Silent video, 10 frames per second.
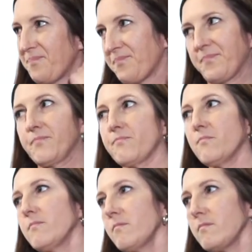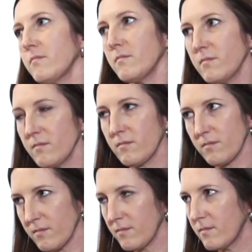
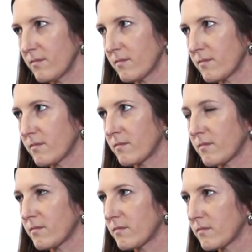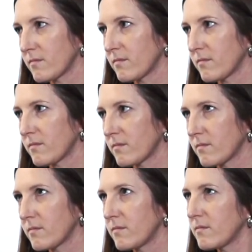
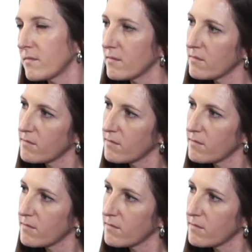(not speaking)